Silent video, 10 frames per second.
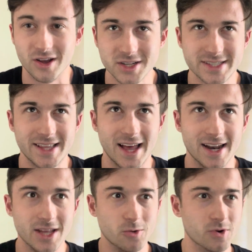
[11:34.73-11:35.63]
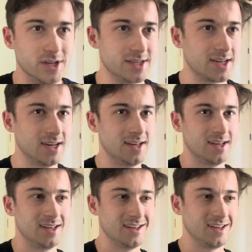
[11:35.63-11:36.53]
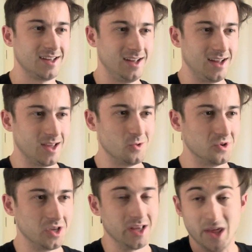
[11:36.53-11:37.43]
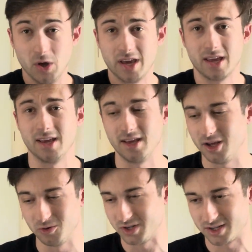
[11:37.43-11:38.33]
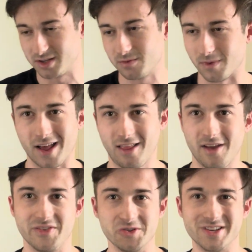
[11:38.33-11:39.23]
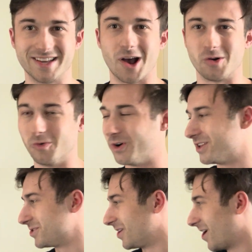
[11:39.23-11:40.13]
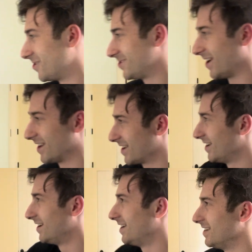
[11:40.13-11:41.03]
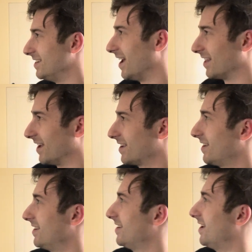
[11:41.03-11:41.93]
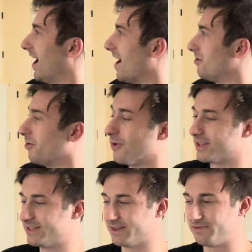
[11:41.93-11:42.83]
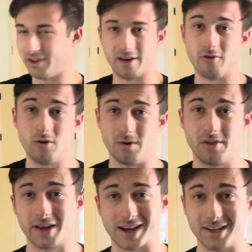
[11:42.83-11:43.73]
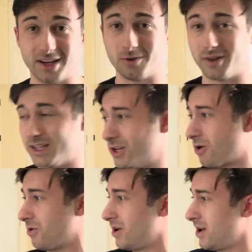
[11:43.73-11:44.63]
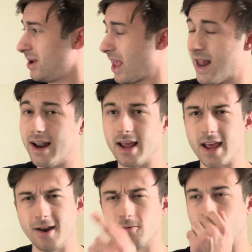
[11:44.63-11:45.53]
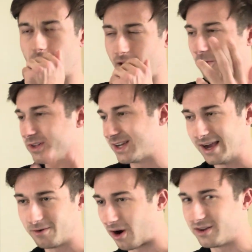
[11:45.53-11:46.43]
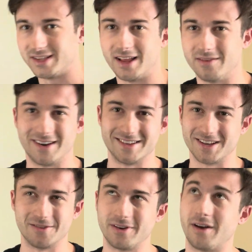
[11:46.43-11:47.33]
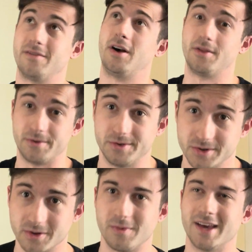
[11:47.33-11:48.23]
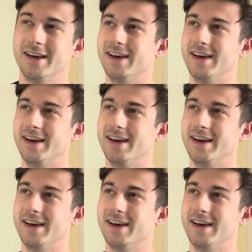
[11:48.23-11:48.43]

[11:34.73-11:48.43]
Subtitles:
else that it was just my life. It was just how it went. So now it's like, dang, like I don't know what to fill that void with. Like I genuinely don't. And for that one time where I was in love and all that stuff, although it was only me,